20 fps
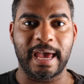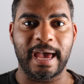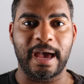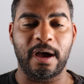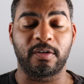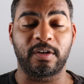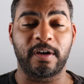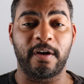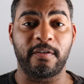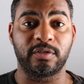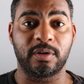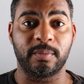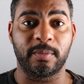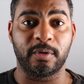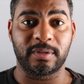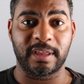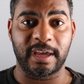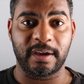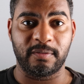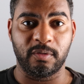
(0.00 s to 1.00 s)
how
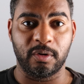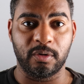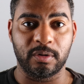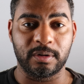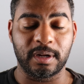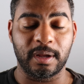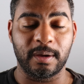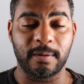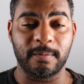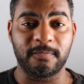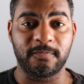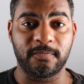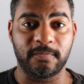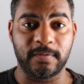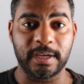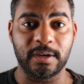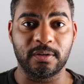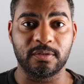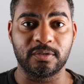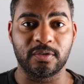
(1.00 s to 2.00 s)
comfortable they would
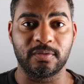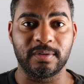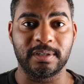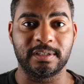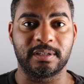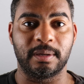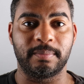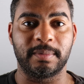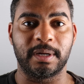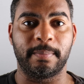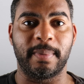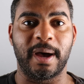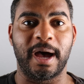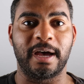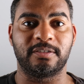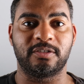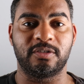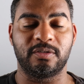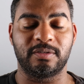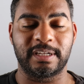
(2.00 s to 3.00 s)
feel doing some of the
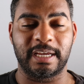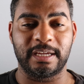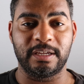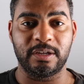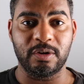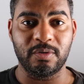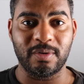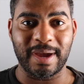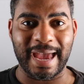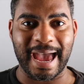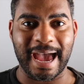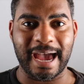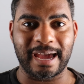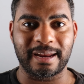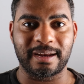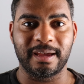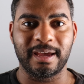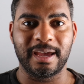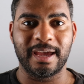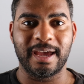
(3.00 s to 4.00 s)
postures that you
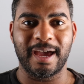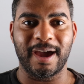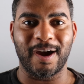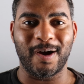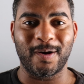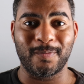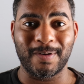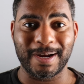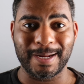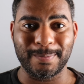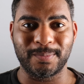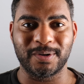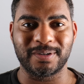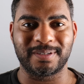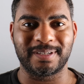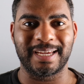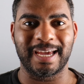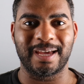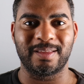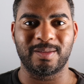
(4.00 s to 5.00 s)
had already put
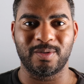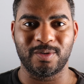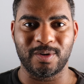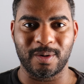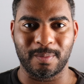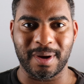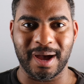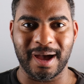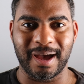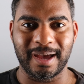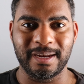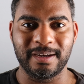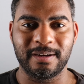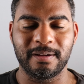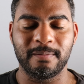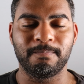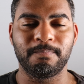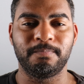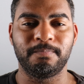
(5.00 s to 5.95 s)
together in your mind.